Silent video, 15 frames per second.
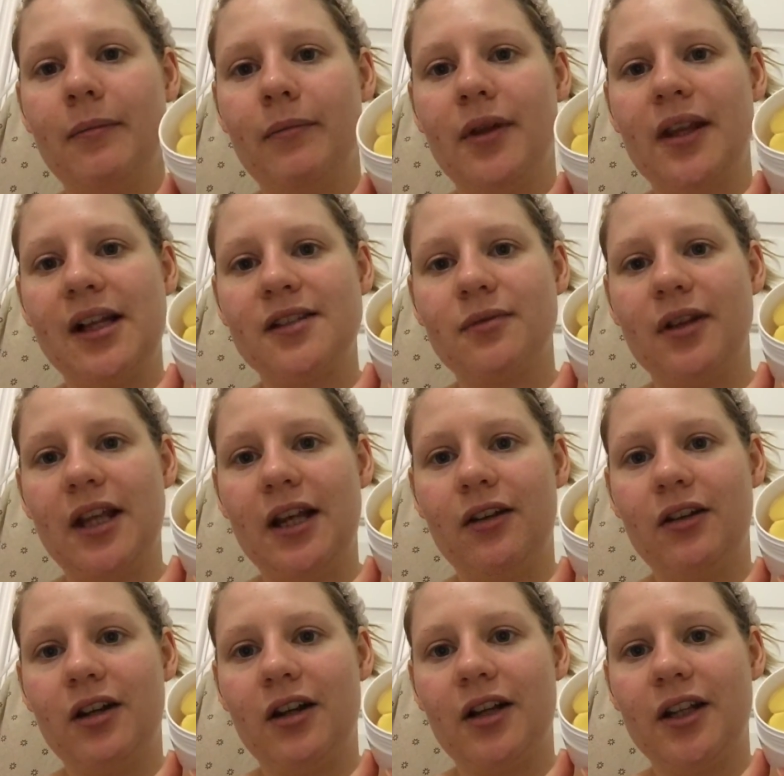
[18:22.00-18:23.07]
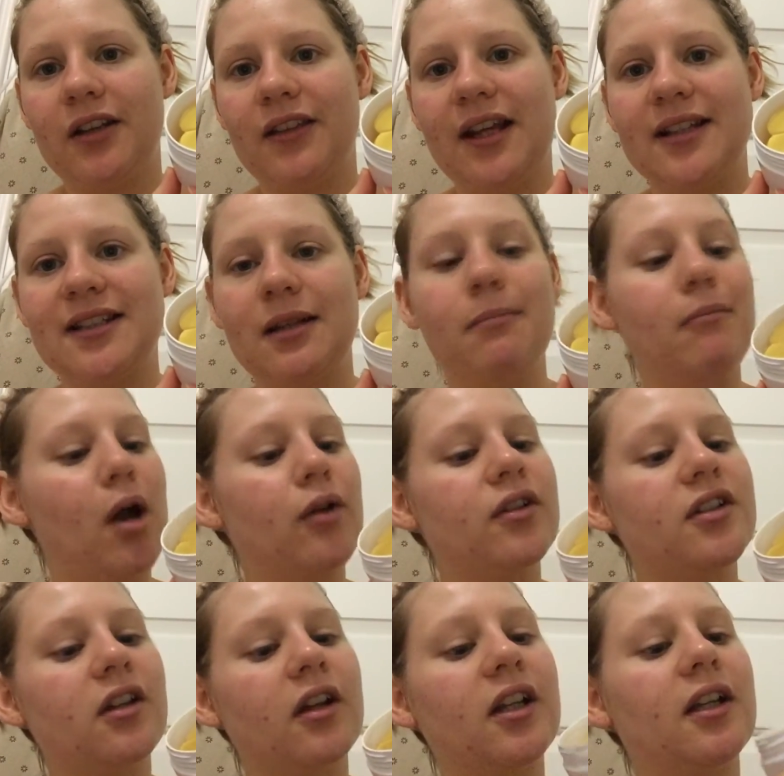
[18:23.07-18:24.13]
but that's what they look like. That's the
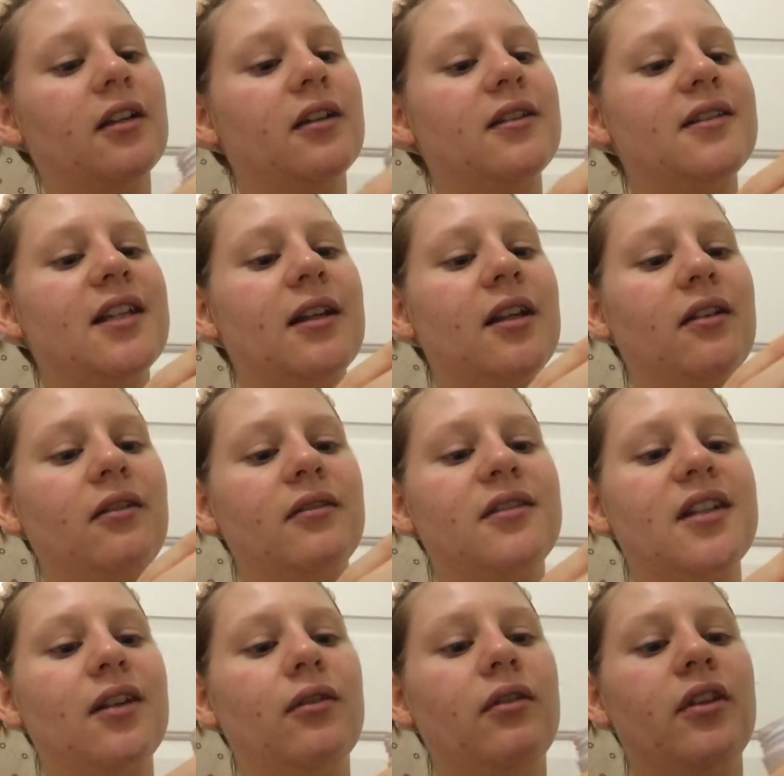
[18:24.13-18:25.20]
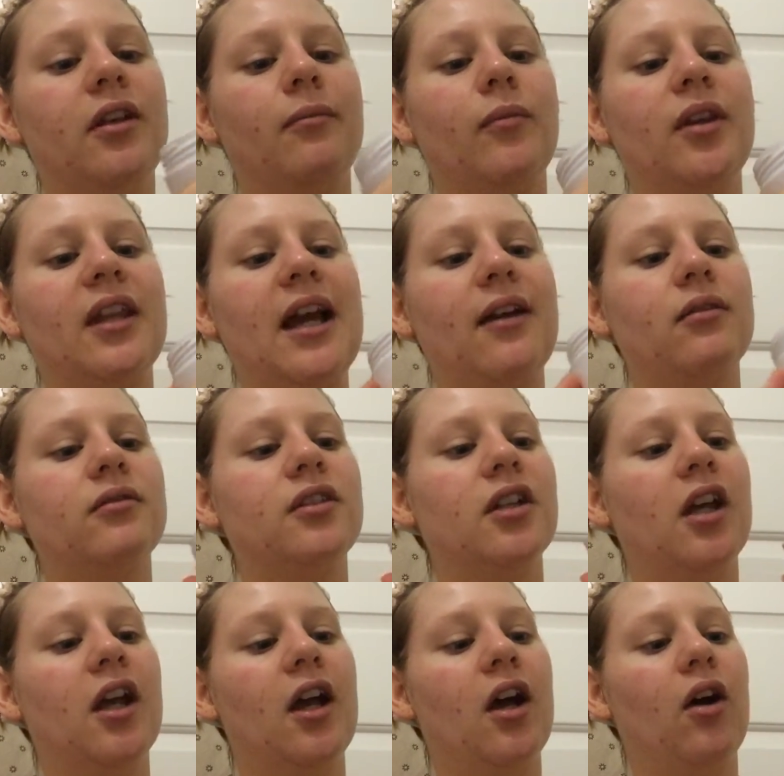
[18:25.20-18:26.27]
most I can tilt them without
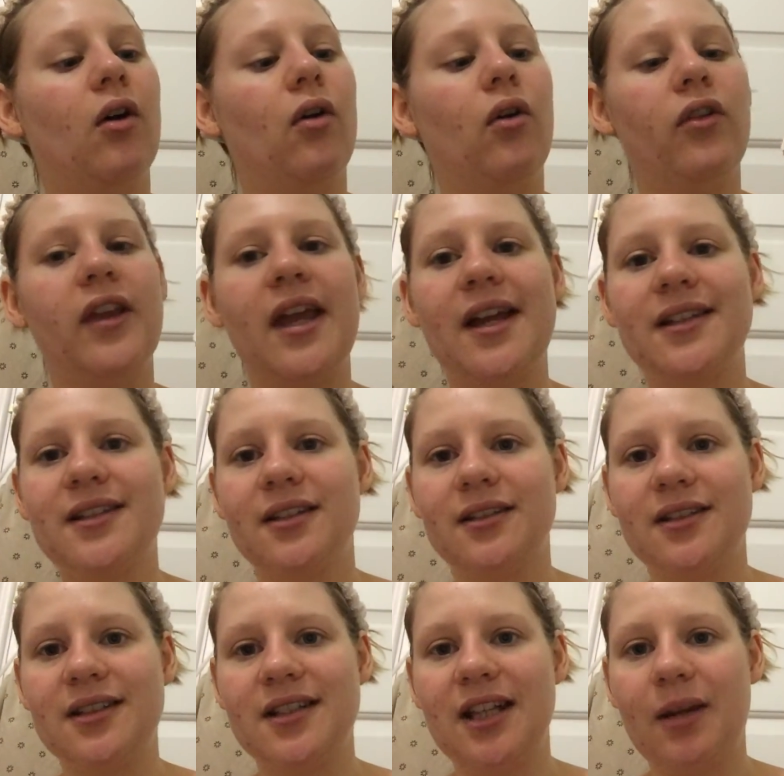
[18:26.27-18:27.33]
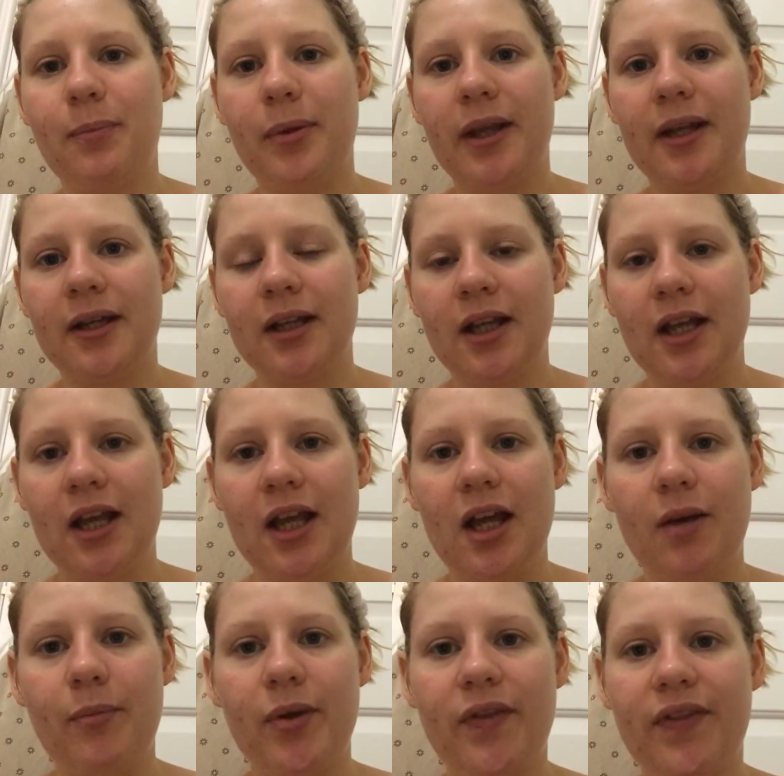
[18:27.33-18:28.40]
all the essence tipping.
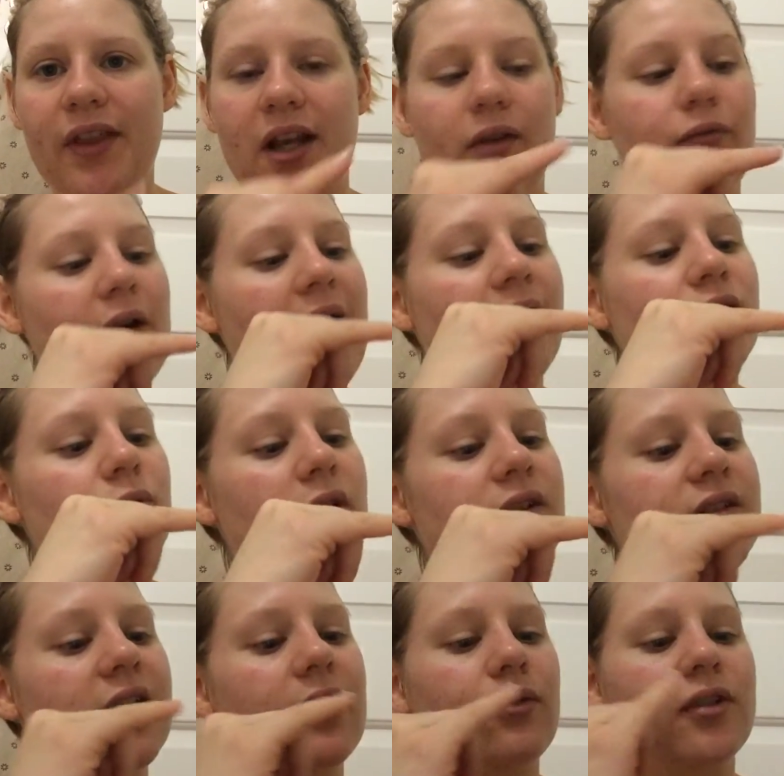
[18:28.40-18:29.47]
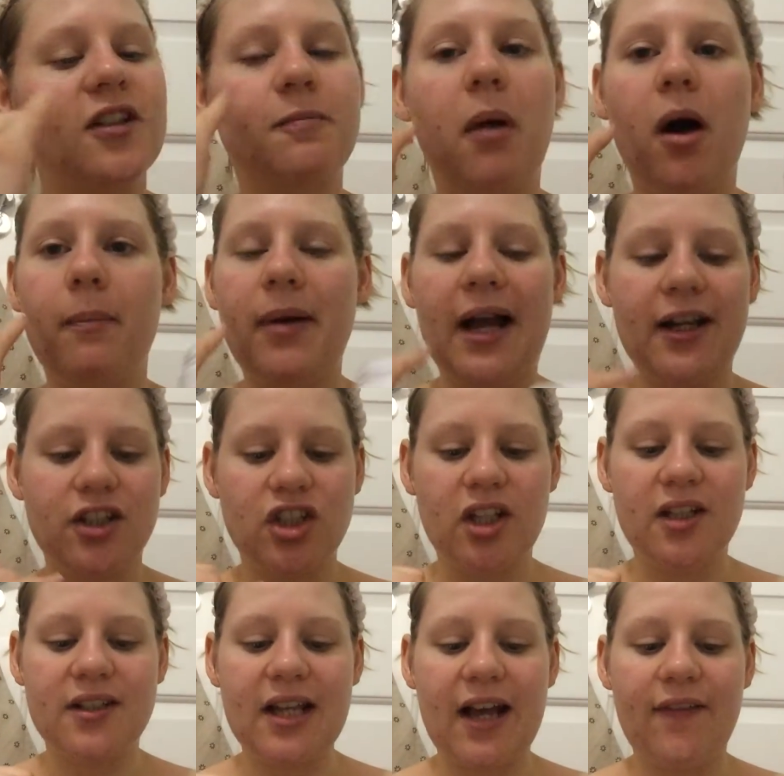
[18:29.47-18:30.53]
But the round ones are little spot
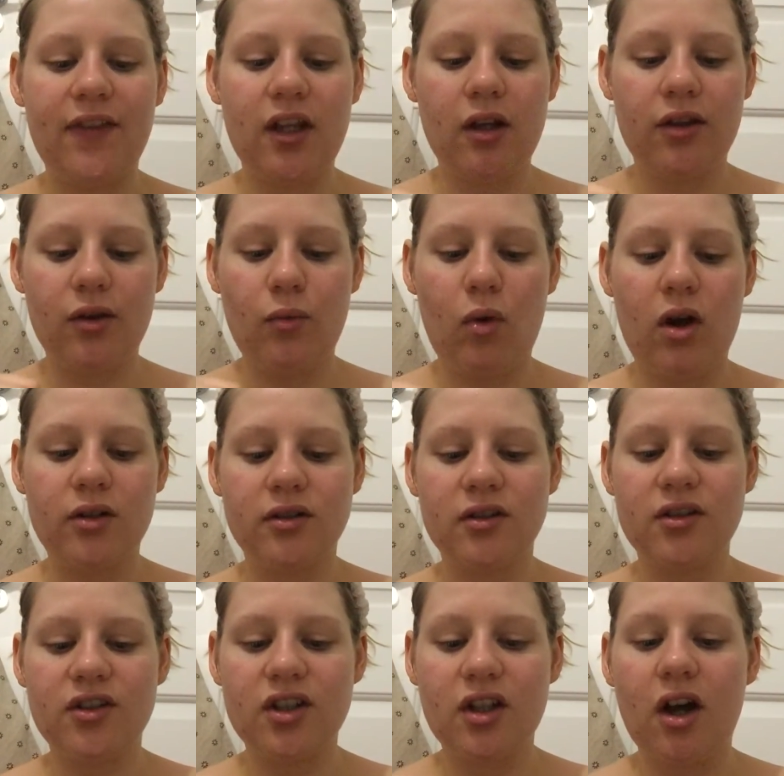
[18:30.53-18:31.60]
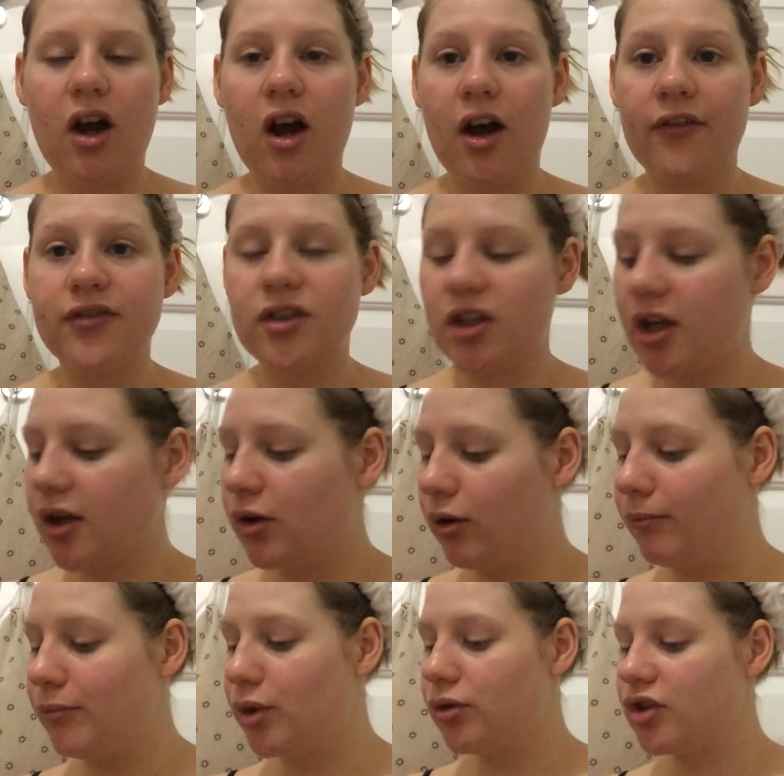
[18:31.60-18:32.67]
patches, and the other ones, the half circle
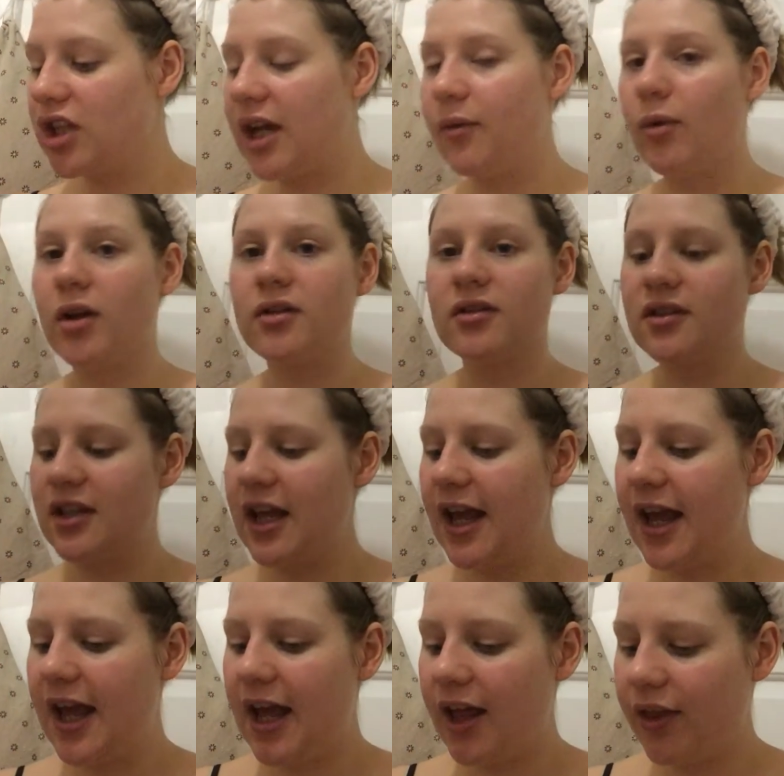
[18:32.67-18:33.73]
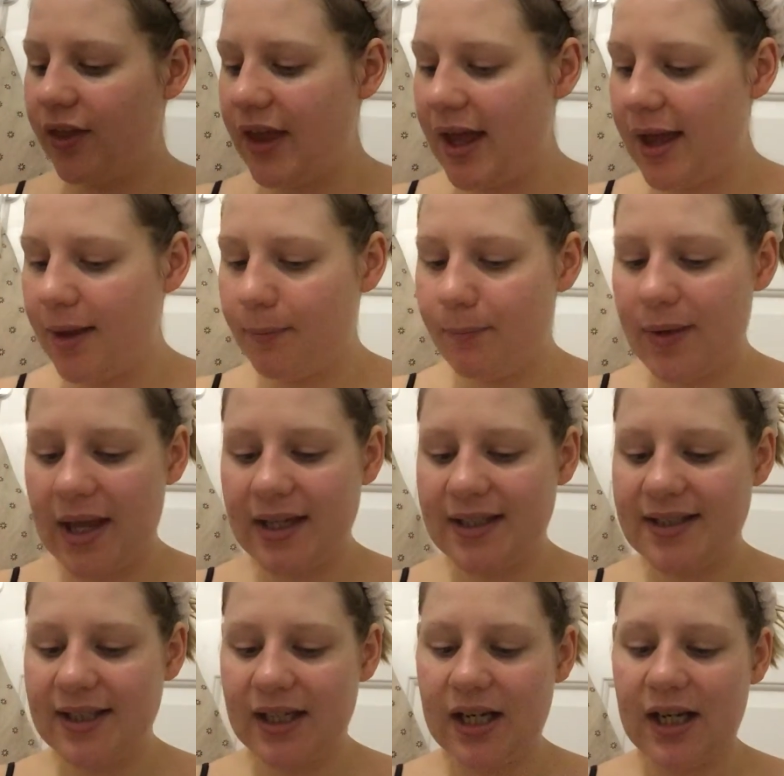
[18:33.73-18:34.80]
moon shaped ones, they're
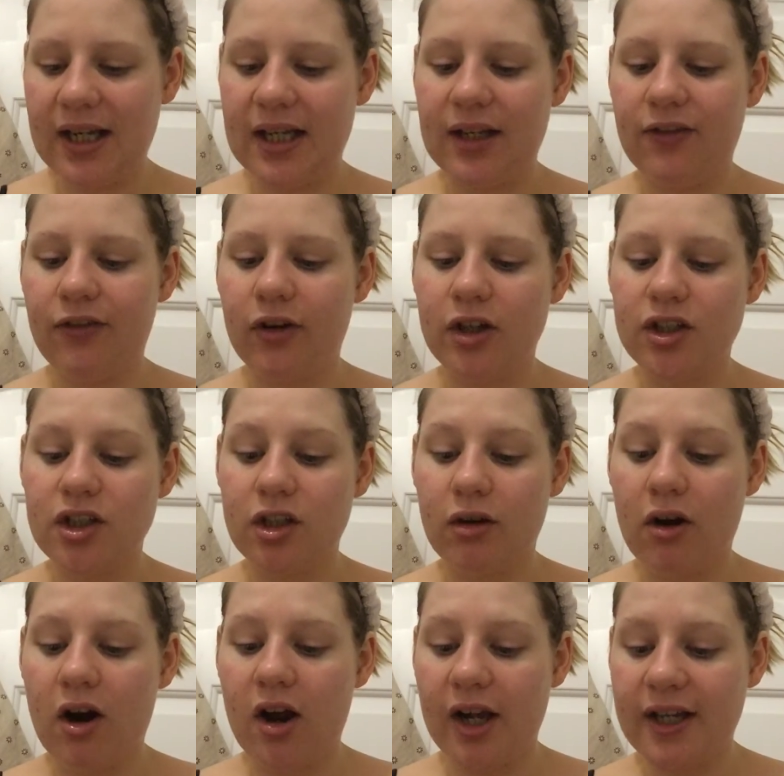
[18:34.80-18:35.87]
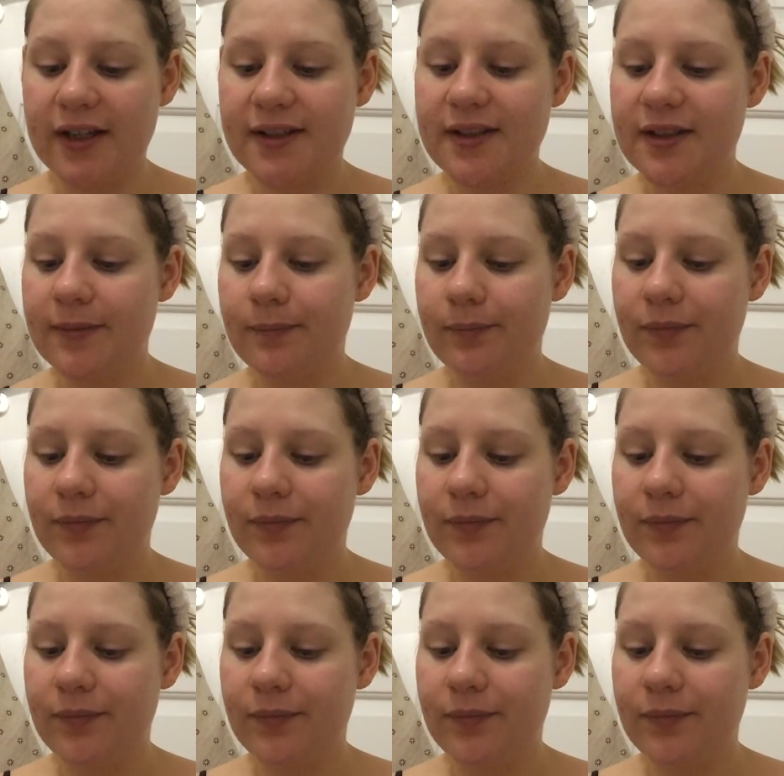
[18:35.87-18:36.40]
basically for under your eyes.